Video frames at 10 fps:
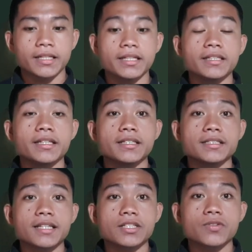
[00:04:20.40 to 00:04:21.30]
Ending
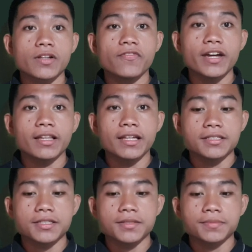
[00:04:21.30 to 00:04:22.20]
sexual
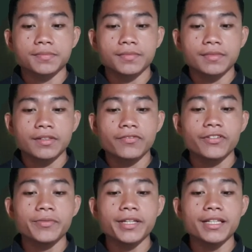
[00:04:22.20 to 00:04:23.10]
violence.
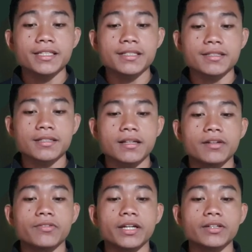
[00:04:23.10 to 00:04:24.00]
Feminists
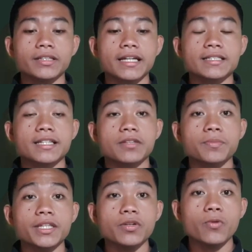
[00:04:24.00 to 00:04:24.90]
recognize that
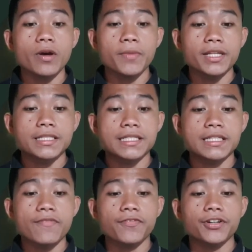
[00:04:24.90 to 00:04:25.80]
many women
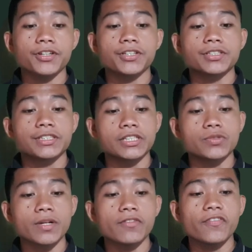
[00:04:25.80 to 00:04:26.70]
suffer
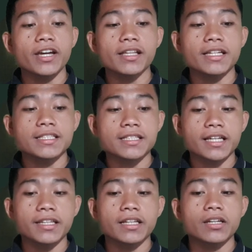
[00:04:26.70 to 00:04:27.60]
sexual violence
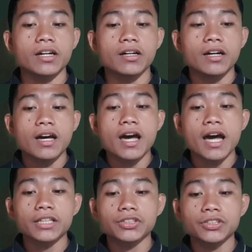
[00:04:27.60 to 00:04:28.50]
and that
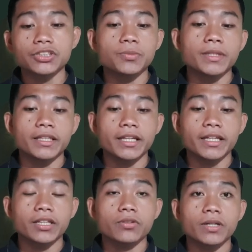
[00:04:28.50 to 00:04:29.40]
action should be
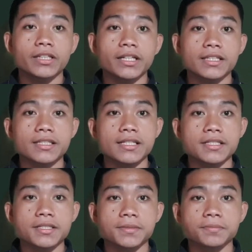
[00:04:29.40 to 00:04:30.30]
taken to address
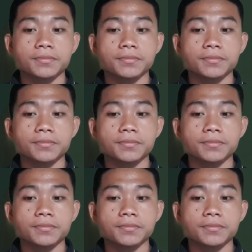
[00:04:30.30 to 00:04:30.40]
this.